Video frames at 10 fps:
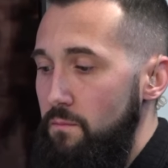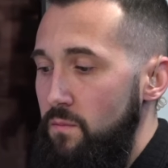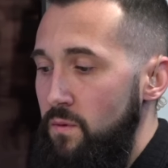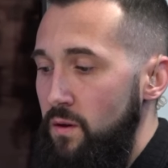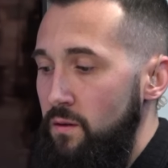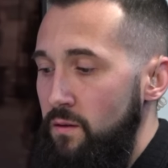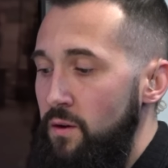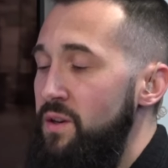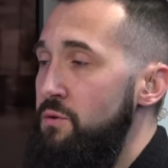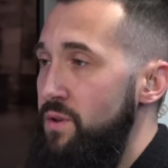
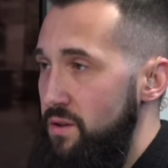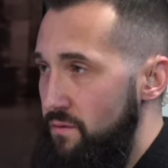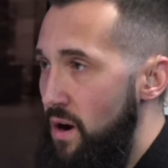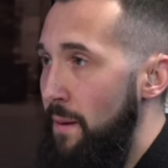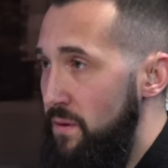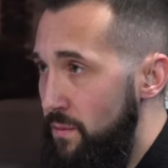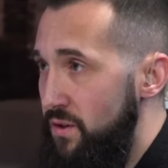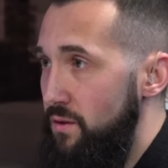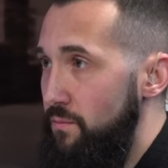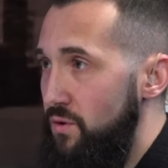There is reason for
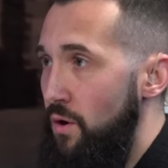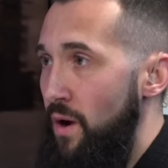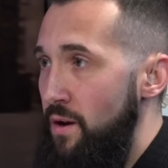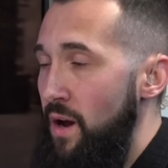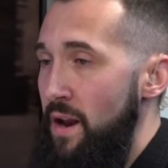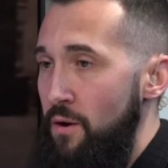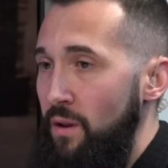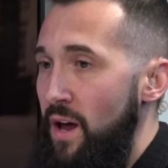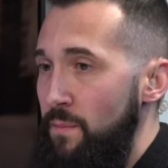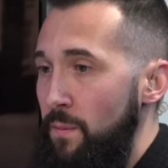optimism. So I know a
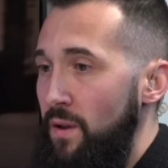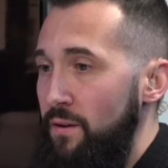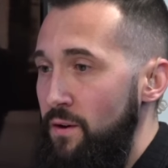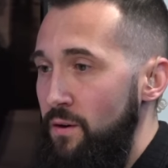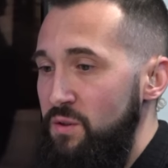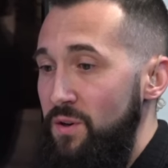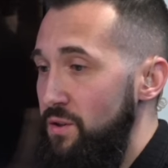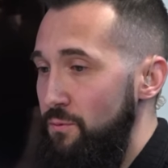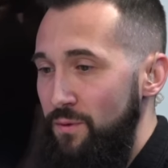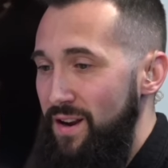lot of people out there,
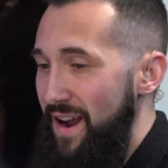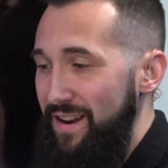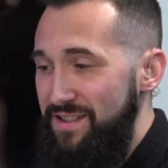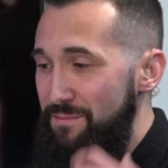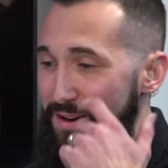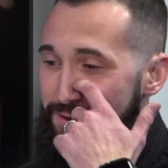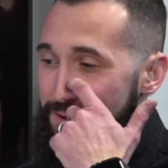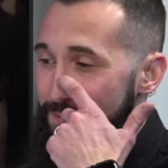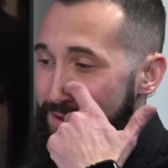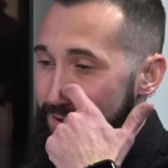especially I got some
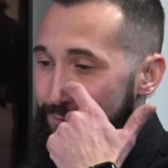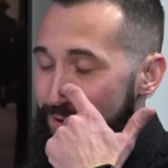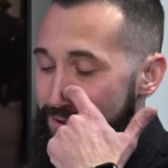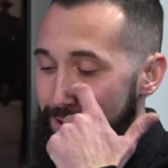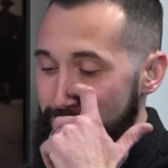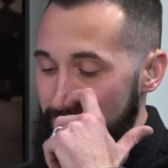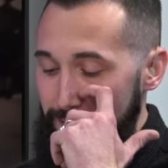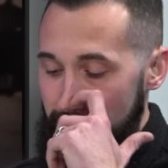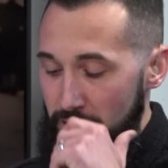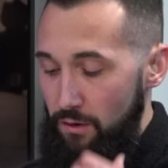messages myself reaching out to
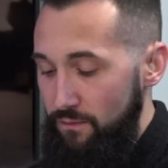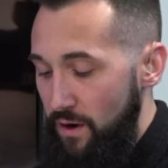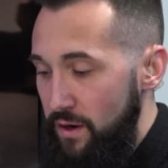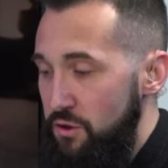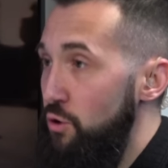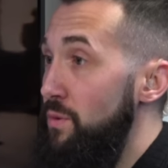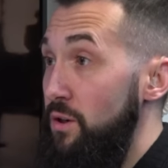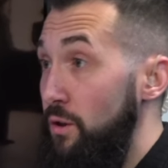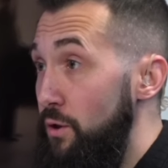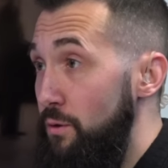me, very doom
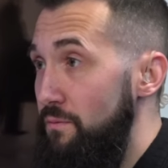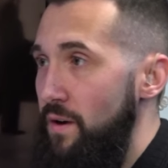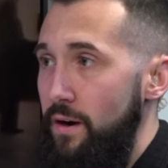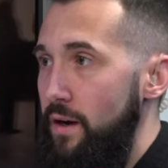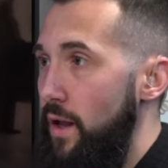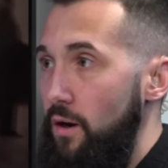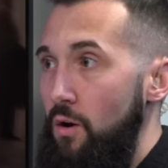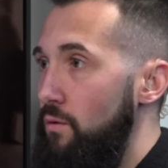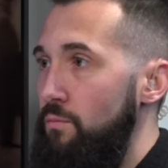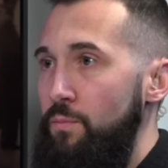and gloom, very
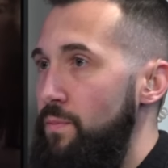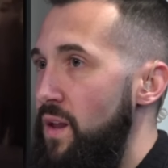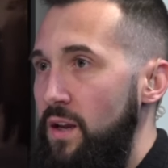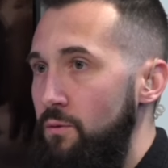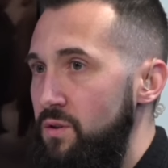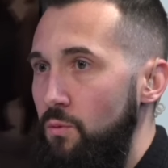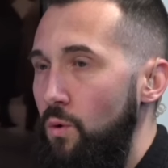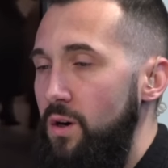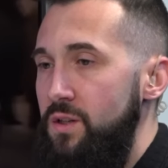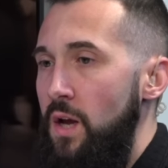thinking it was the
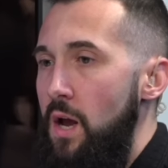worst,